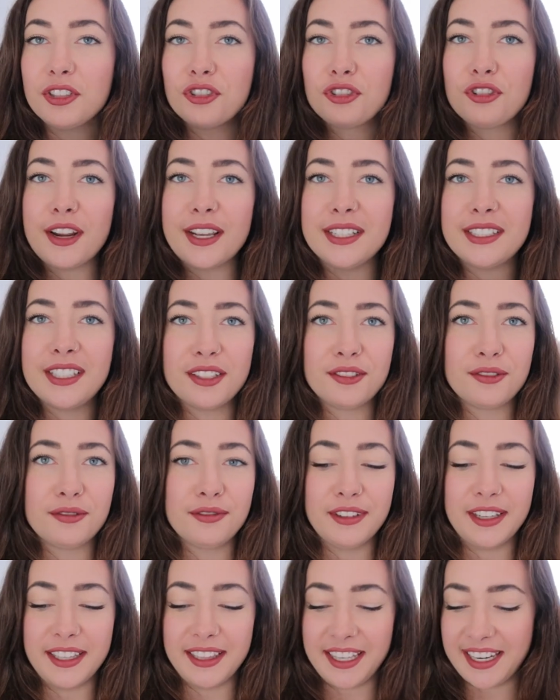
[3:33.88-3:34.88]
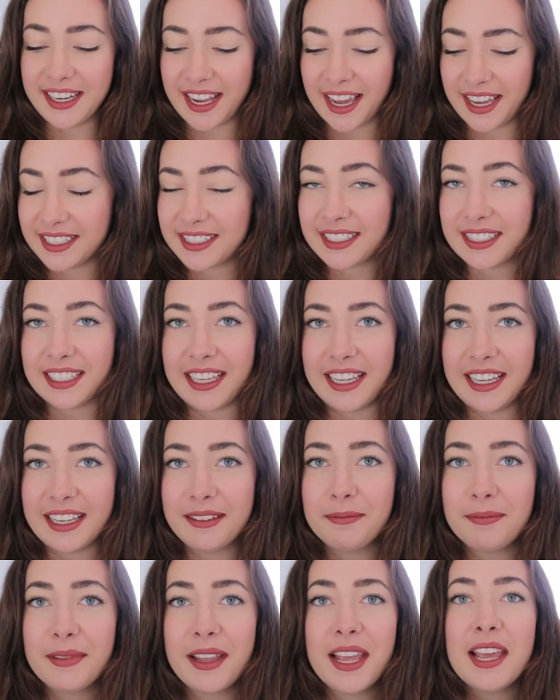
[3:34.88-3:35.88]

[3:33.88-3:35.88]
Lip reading: traces really nicely.